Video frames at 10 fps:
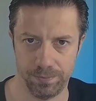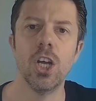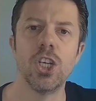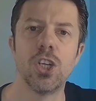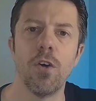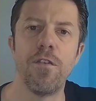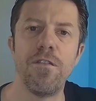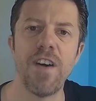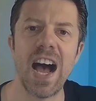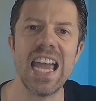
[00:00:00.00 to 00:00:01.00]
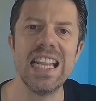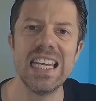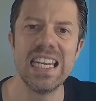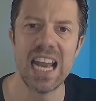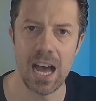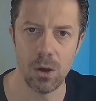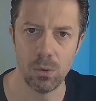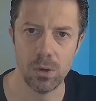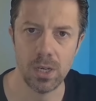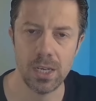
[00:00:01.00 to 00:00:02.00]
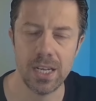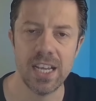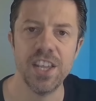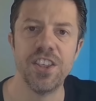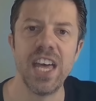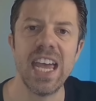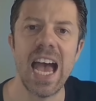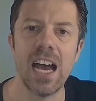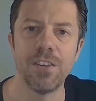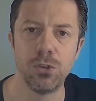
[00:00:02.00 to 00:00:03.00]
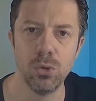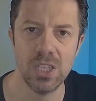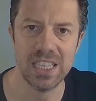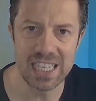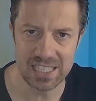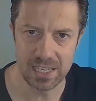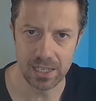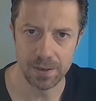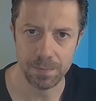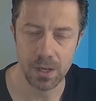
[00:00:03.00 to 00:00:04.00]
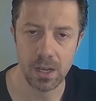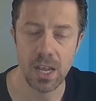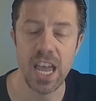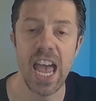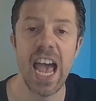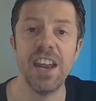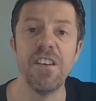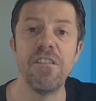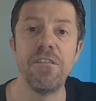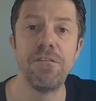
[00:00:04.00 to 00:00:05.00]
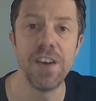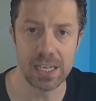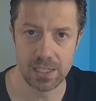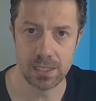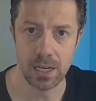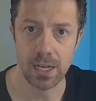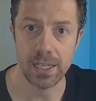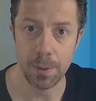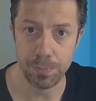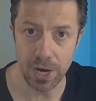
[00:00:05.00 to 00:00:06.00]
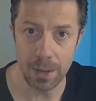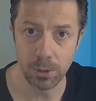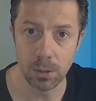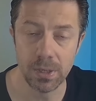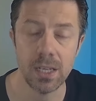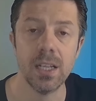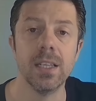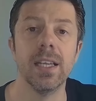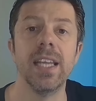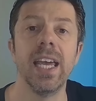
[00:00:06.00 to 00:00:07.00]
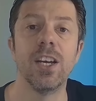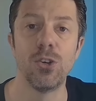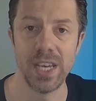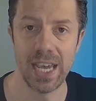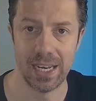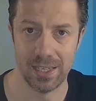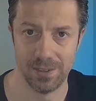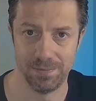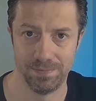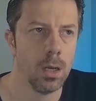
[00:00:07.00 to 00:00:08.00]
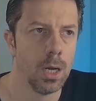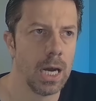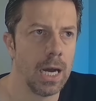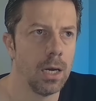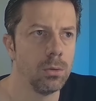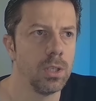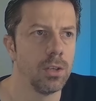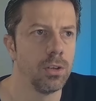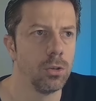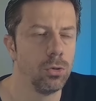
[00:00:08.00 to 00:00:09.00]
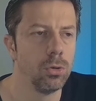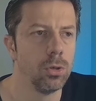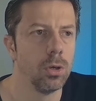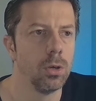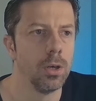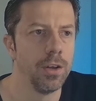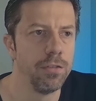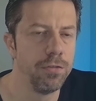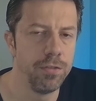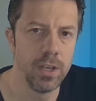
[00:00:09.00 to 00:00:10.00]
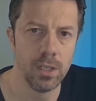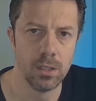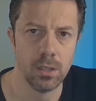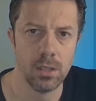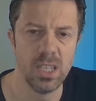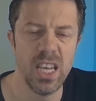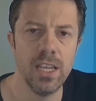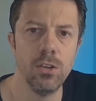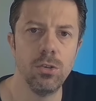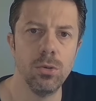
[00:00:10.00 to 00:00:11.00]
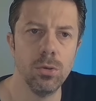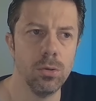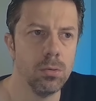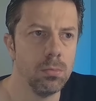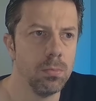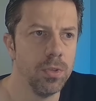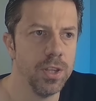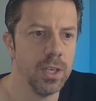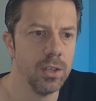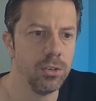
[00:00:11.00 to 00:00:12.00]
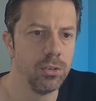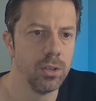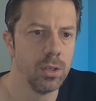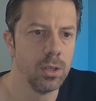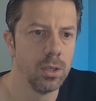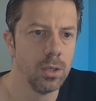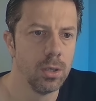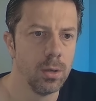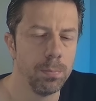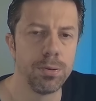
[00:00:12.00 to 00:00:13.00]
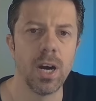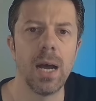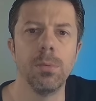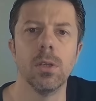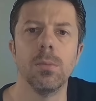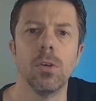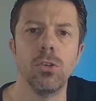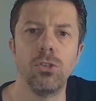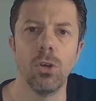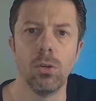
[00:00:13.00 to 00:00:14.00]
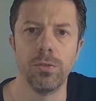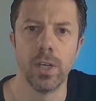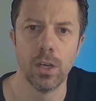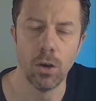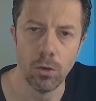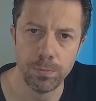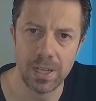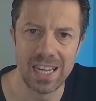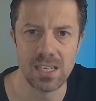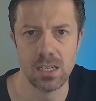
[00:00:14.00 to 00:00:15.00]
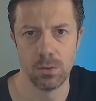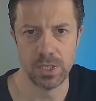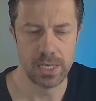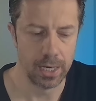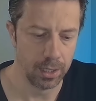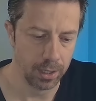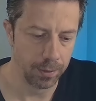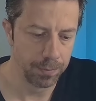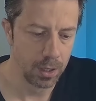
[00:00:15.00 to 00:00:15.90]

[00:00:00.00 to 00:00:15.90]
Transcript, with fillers: So finally now, they have to listen and fix the problem that they created. How does Aduro fit into this problem solving of plastic recycling?